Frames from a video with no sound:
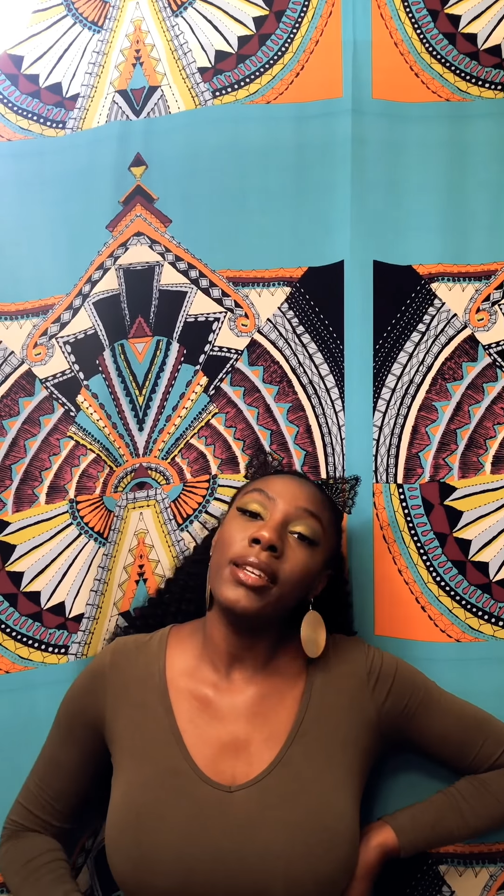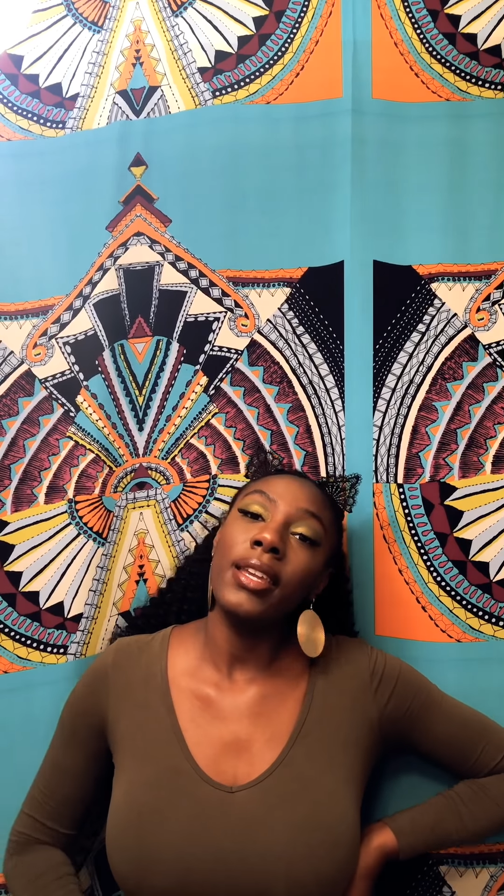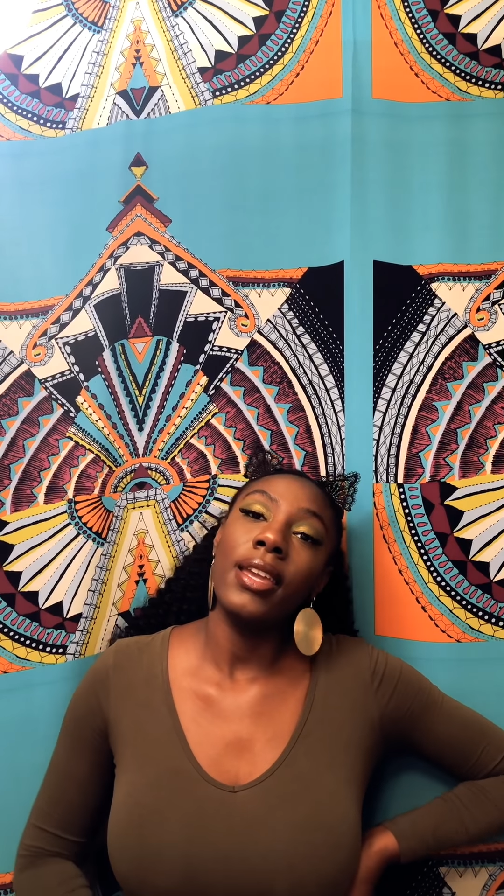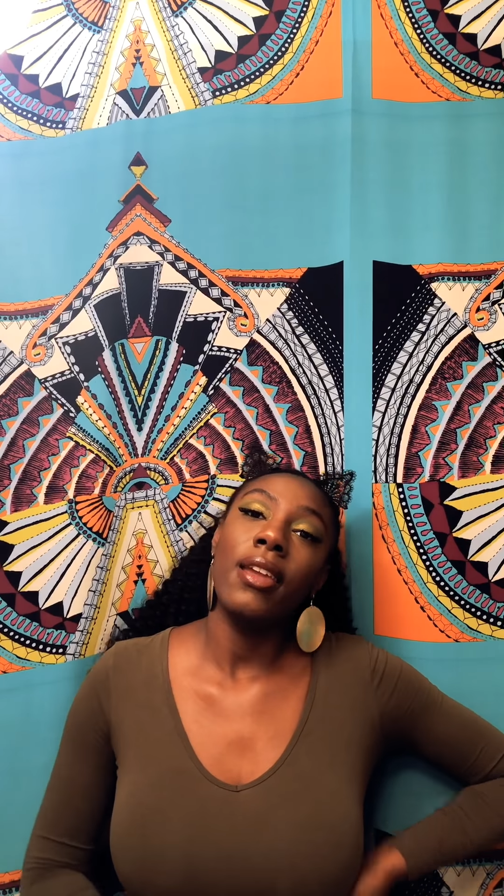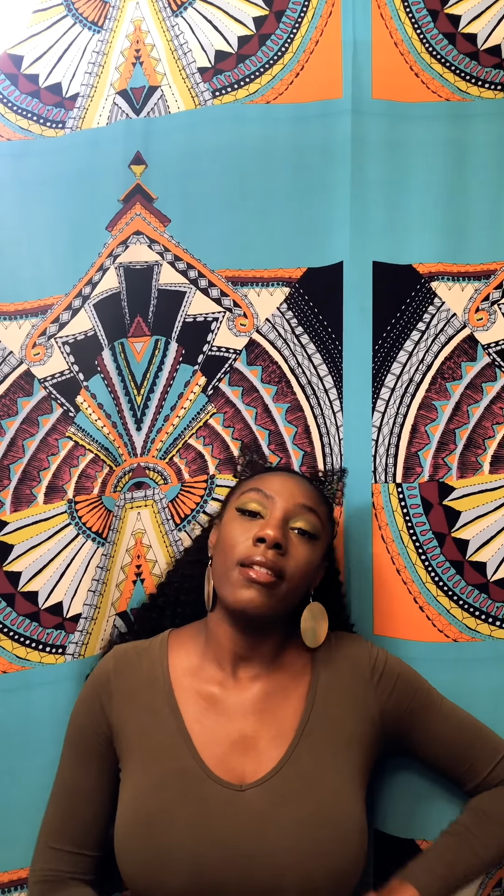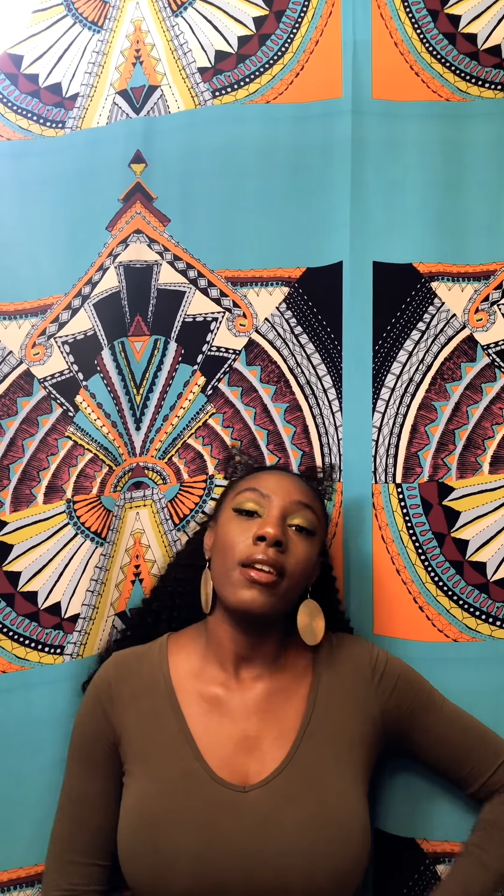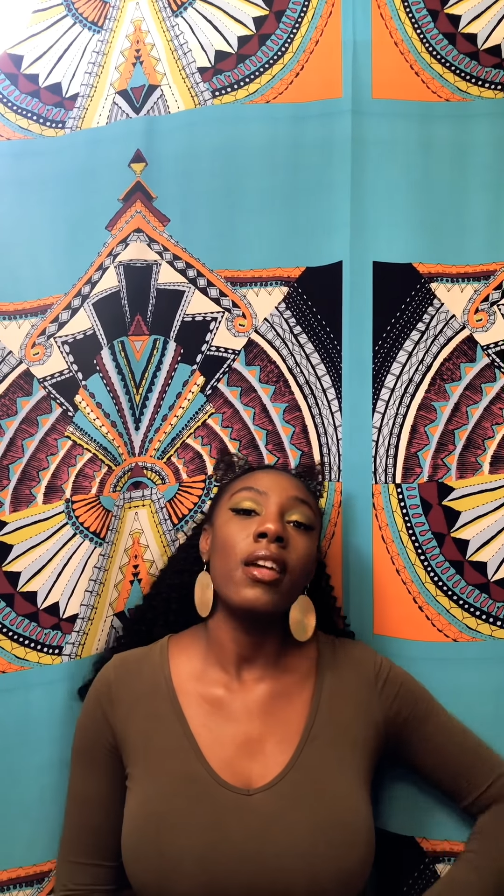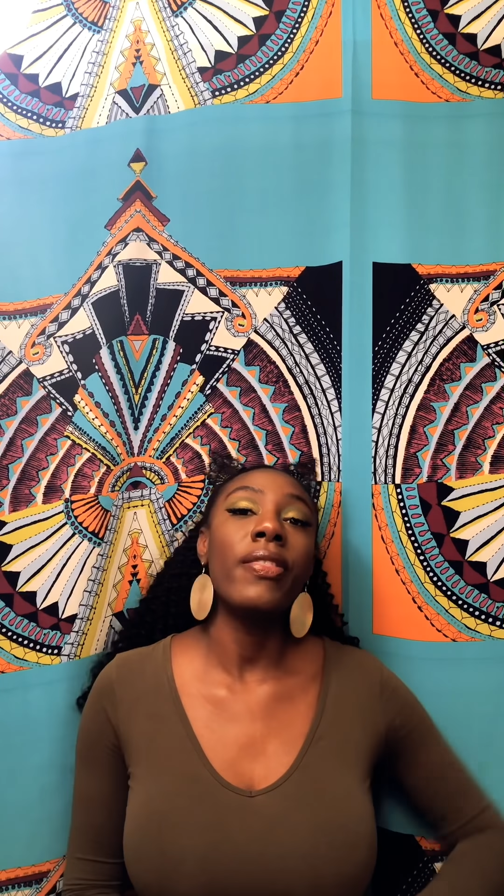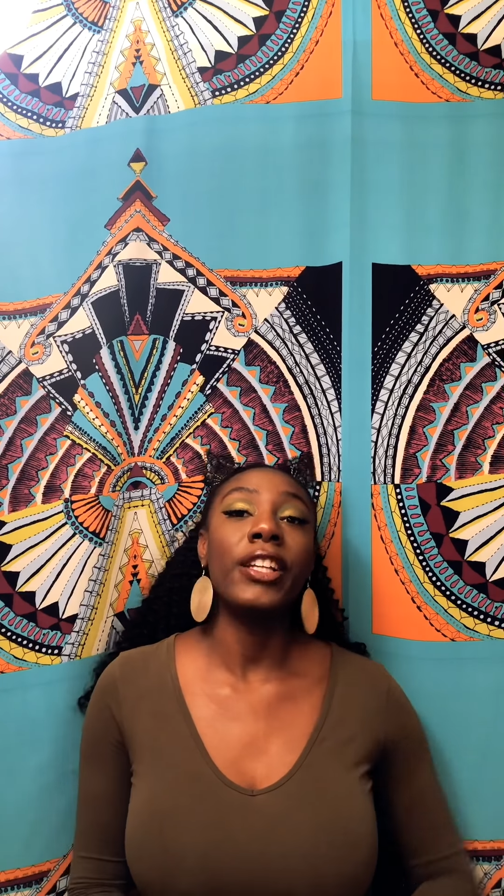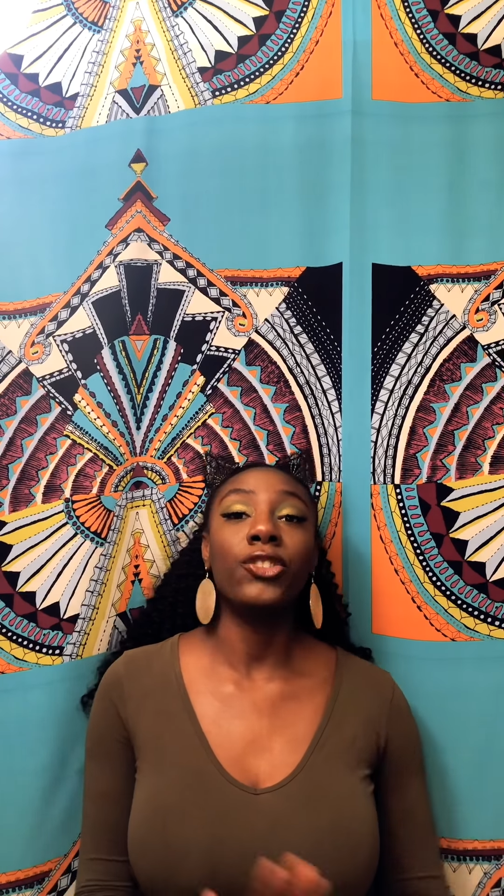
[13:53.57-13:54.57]
and
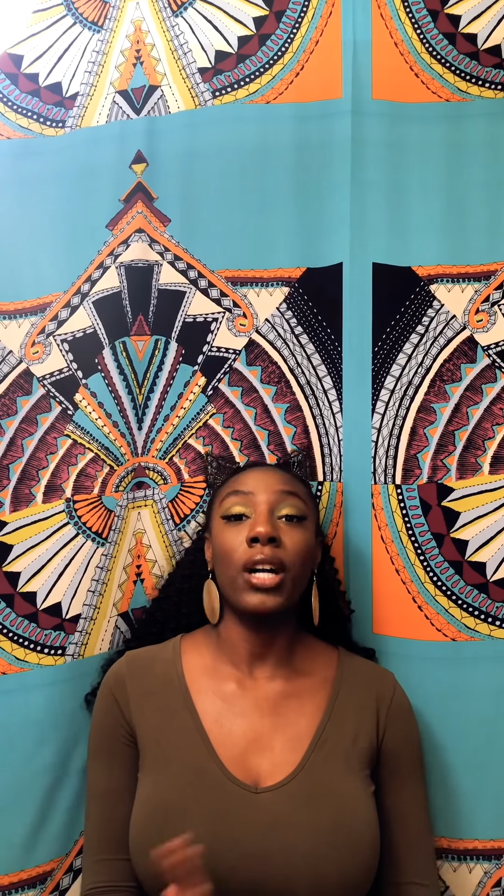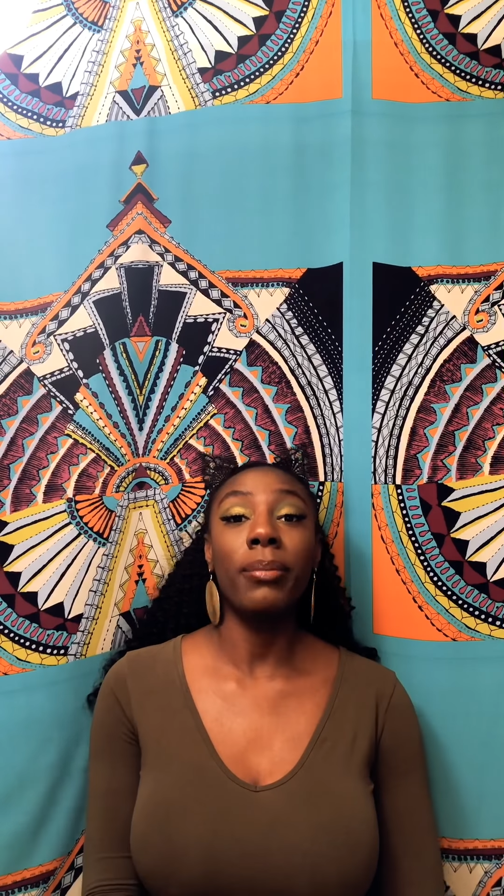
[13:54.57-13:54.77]
they draw